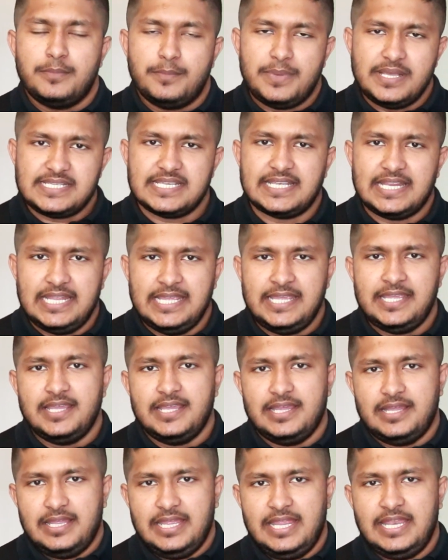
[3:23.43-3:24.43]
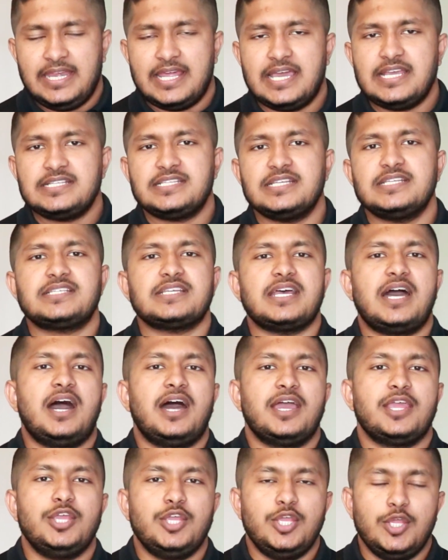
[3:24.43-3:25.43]
Basically, indices
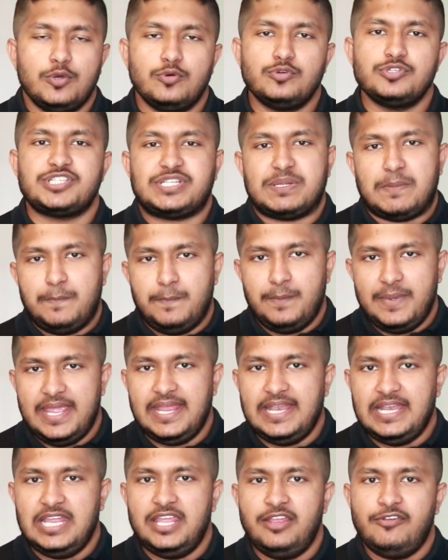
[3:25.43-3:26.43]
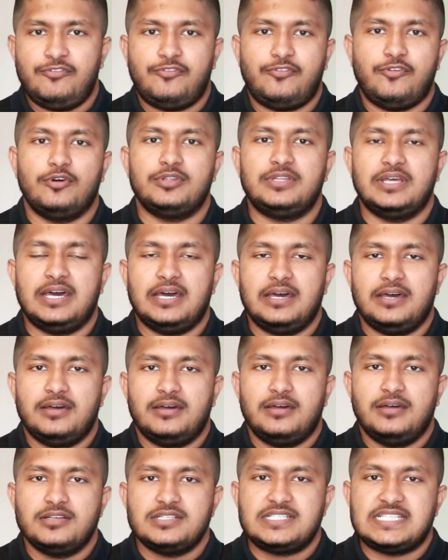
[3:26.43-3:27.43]
are used mainly for the
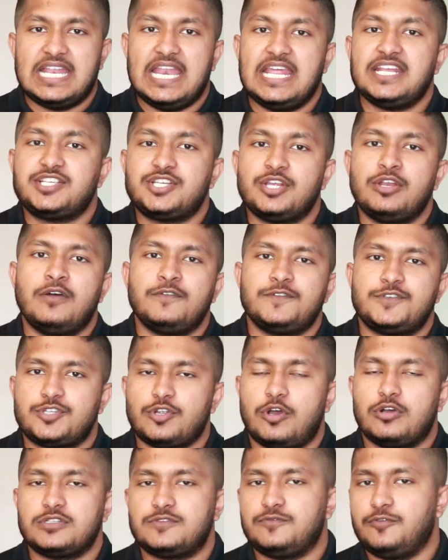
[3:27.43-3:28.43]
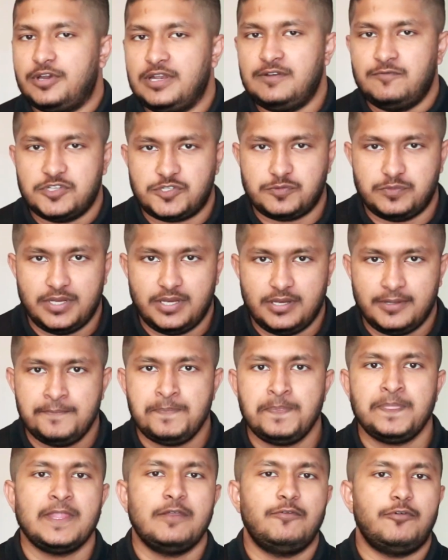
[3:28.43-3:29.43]
selection of stocks for investment.
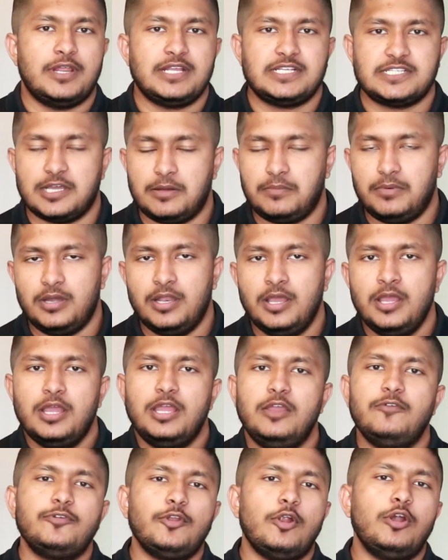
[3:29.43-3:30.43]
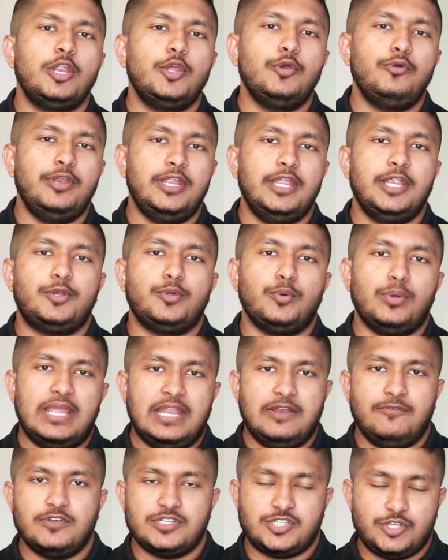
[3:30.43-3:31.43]
For example, if at all you need to
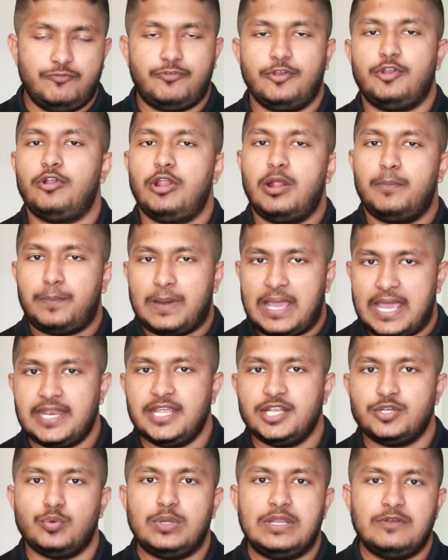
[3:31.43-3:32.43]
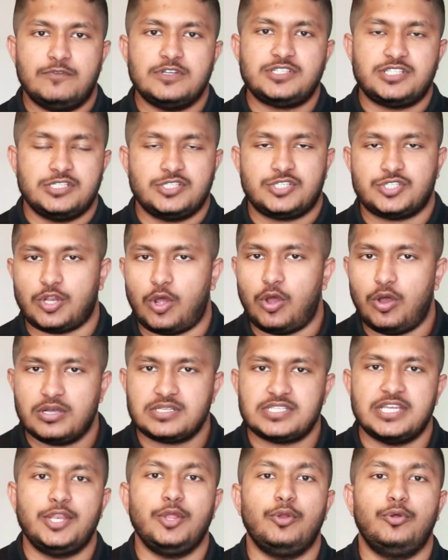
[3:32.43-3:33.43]
invest, if at all you are planning to invest in
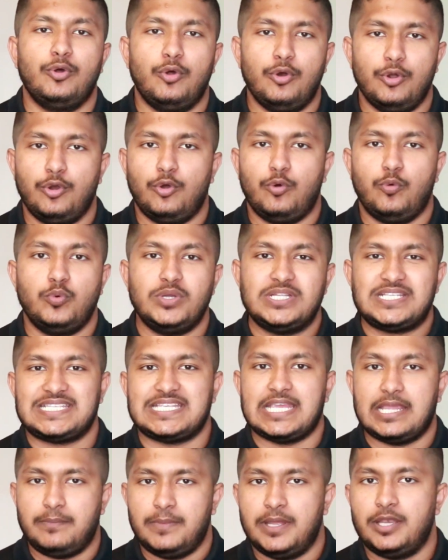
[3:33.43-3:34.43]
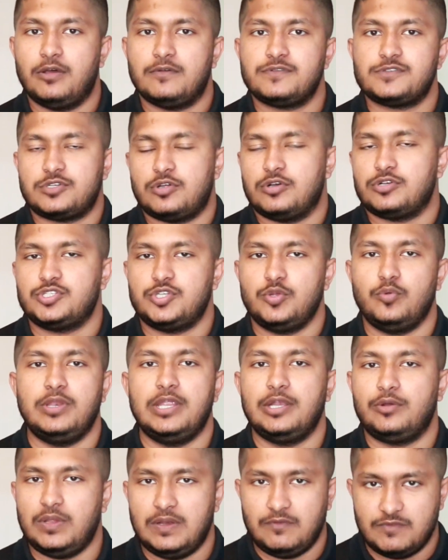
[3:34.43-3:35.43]
stocks and you don't know which segment of stocks you
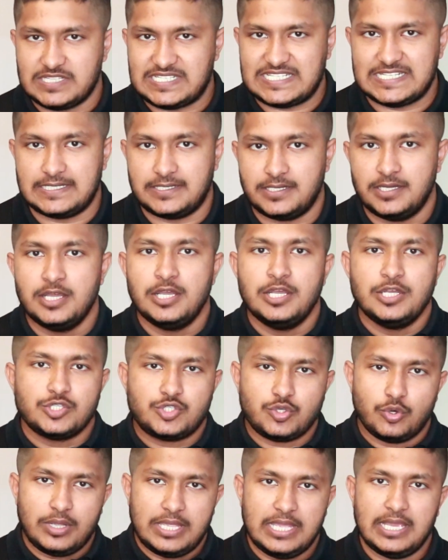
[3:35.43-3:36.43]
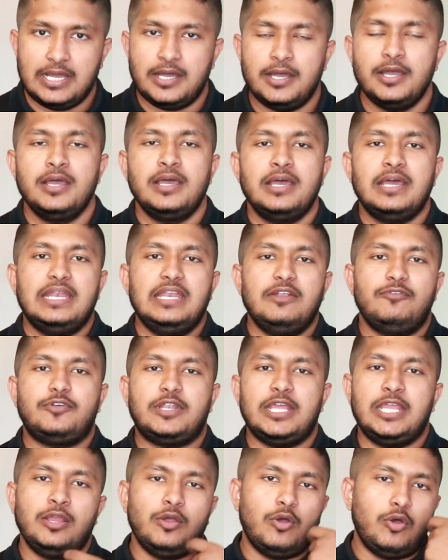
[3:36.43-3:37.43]
need to invest in. So here
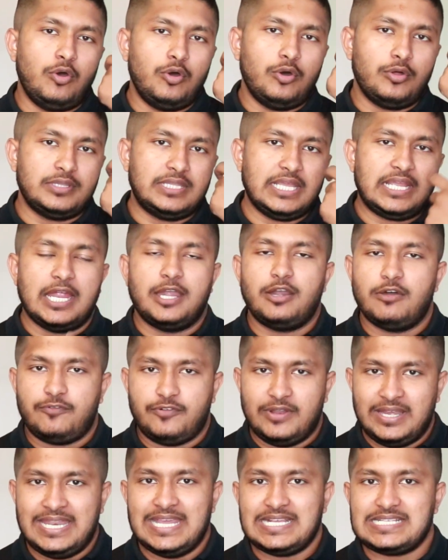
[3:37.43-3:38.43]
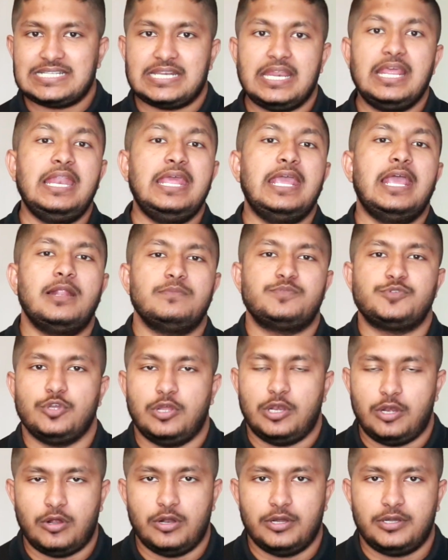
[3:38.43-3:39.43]
Nifty or the kind of index really helps
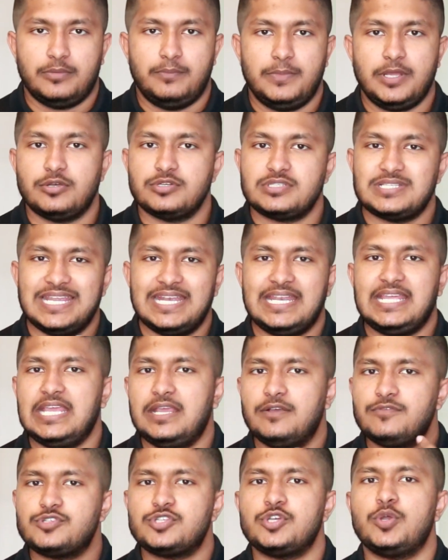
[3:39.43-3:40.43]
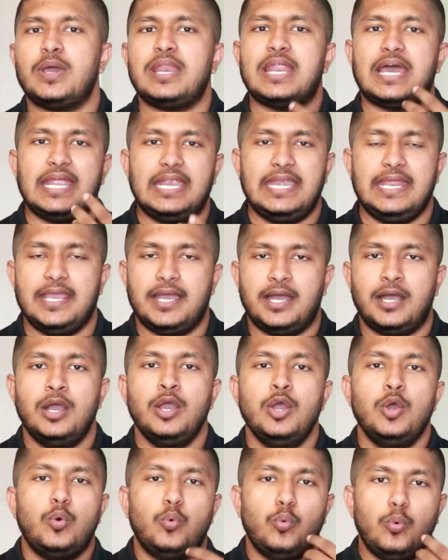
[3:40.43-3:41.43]
you a lot, because it gives you an idea
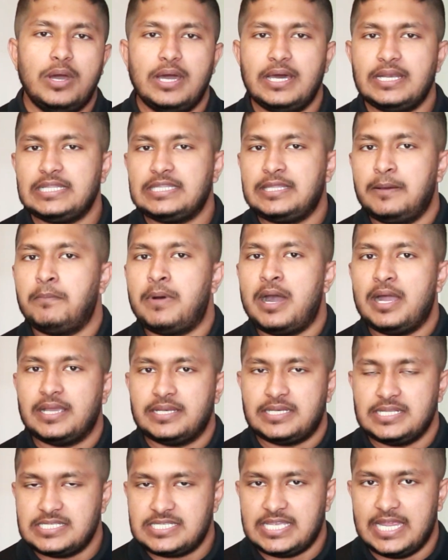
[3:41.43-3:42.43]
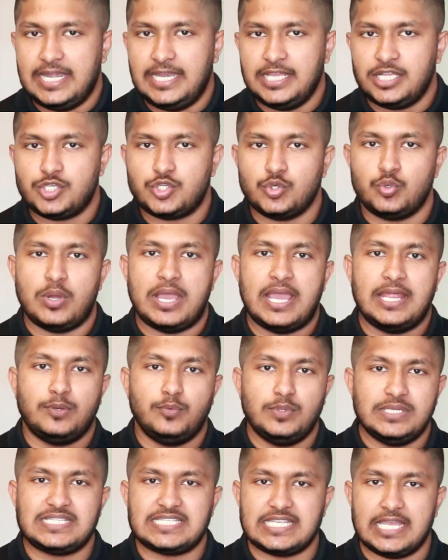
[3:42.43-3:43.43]
where the market is heading to
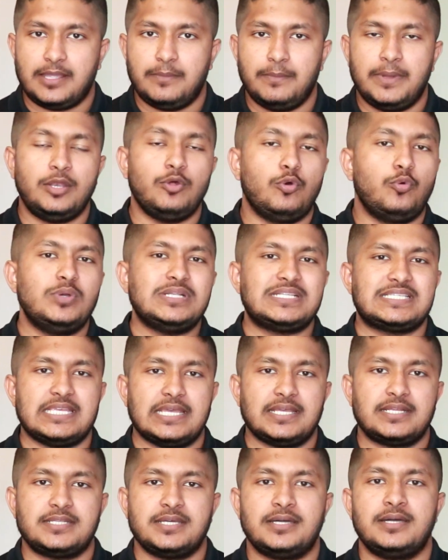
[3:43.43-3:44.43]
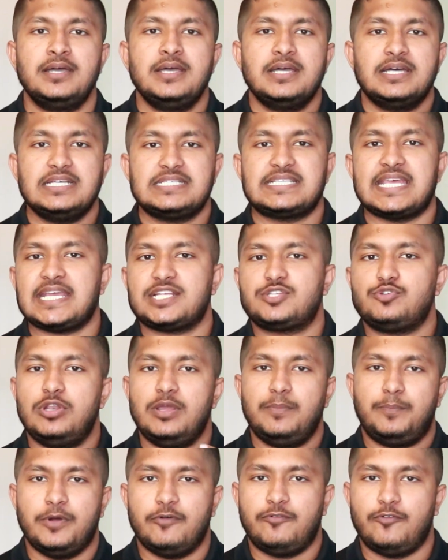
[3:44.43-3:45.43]
and which segment or which sector is
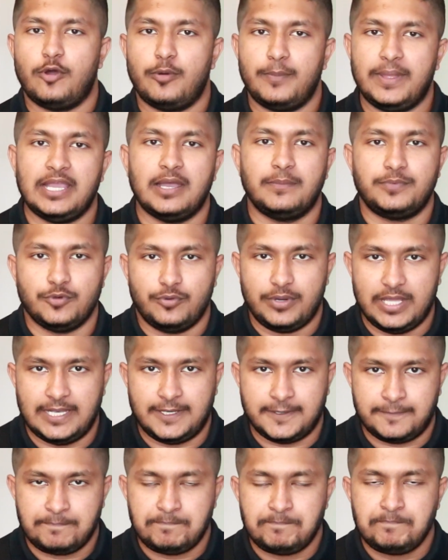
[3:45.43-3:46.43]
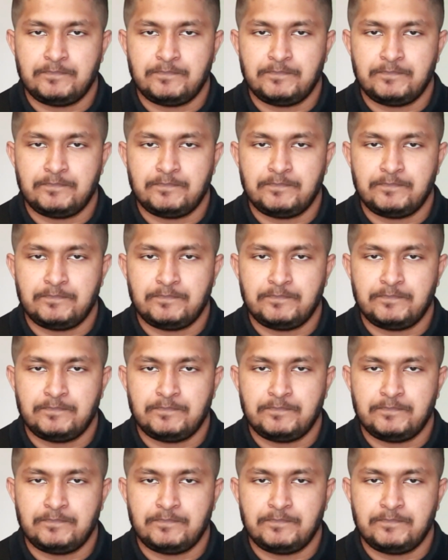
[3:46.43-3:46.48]
actually performing up to date.